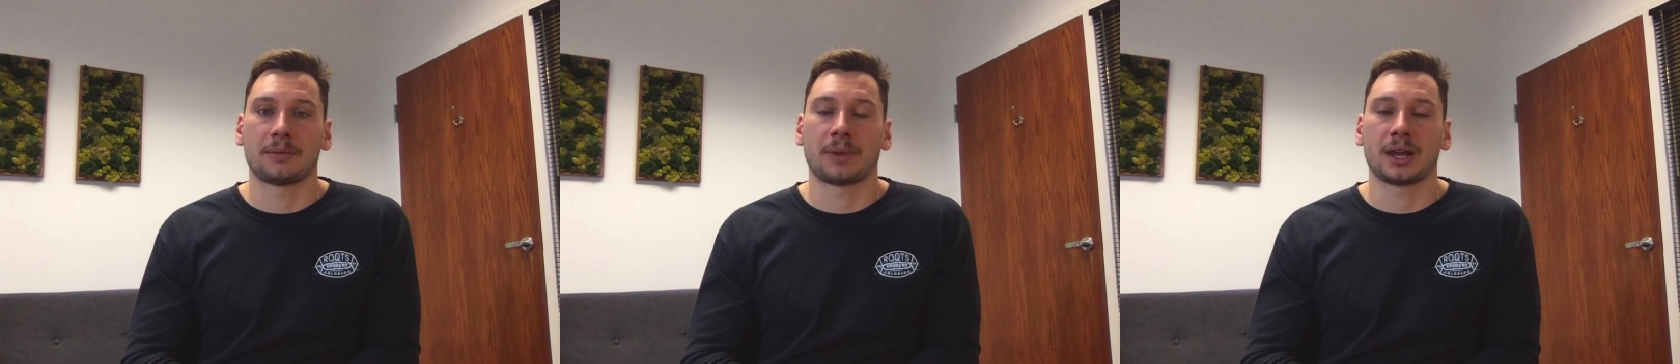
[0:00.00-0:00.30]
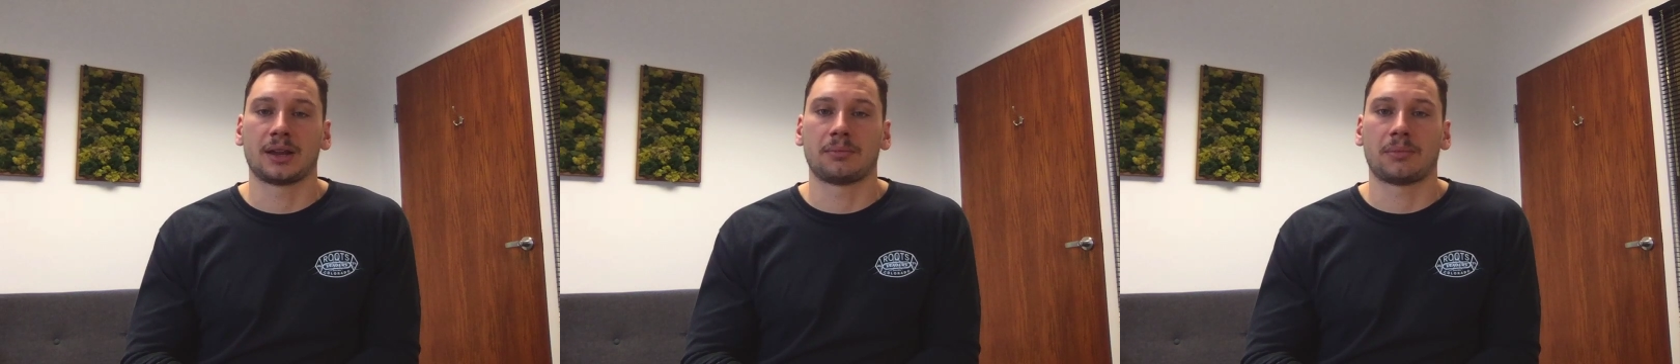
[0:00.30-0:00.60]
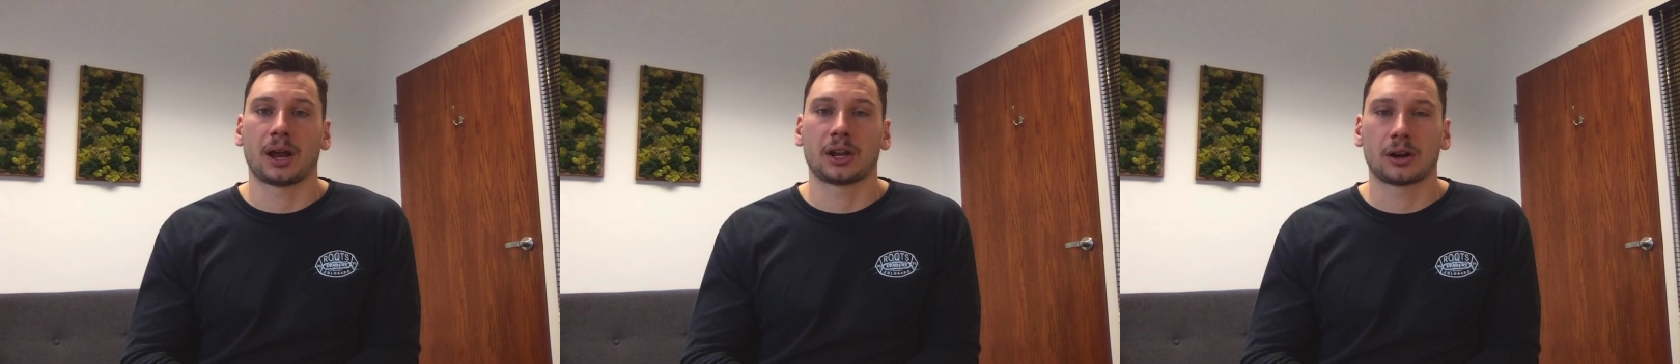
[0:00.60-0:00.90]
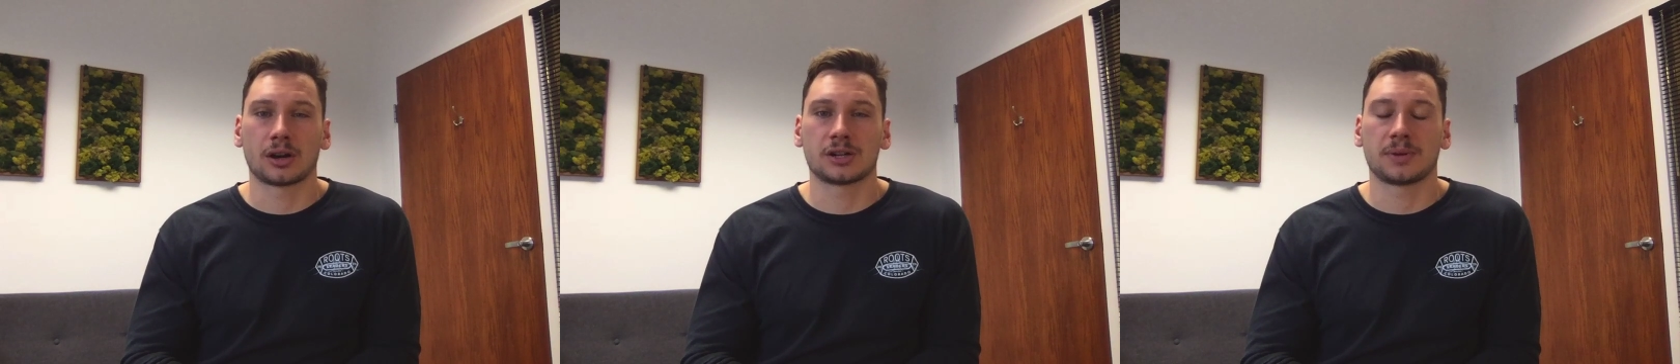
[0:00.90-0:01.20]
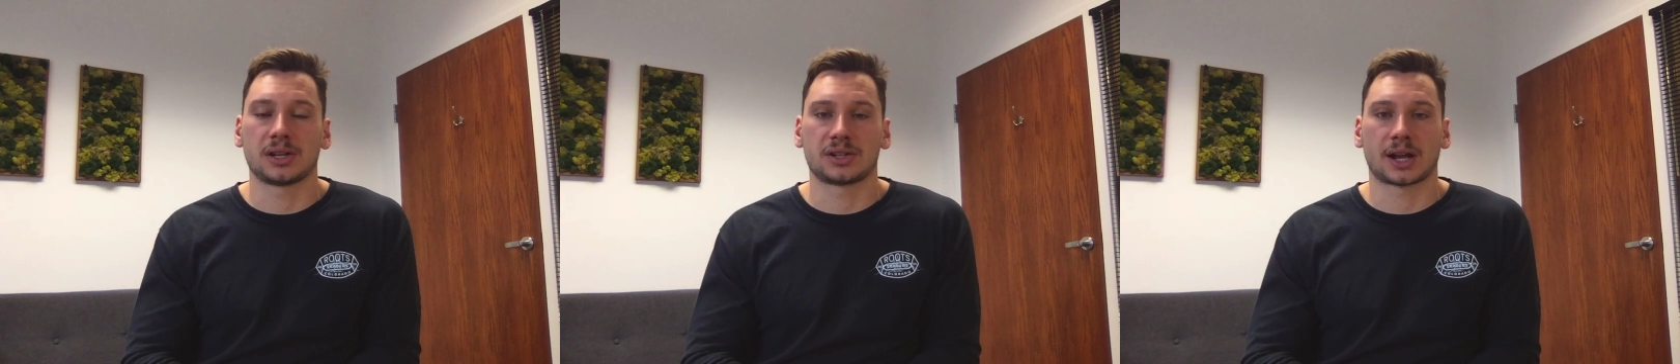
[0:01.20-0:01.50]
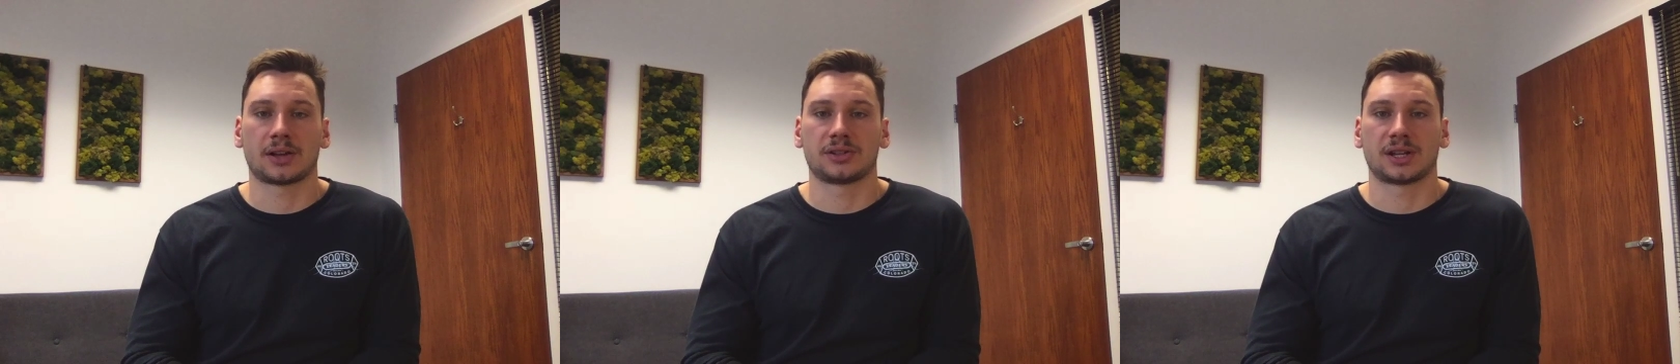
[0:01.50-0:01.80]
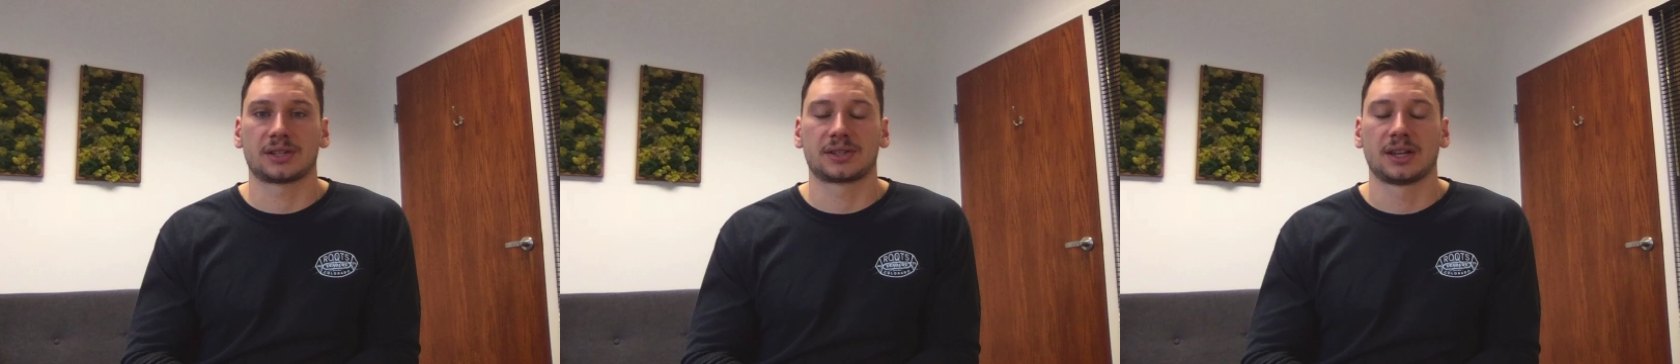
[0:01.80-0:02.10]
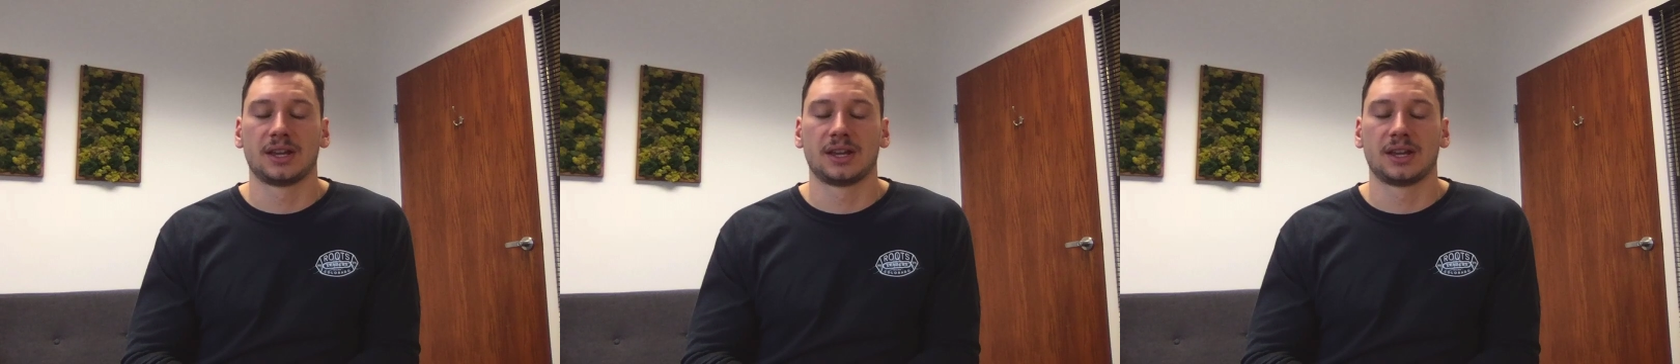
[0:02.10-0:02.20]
my encouragement and challenge us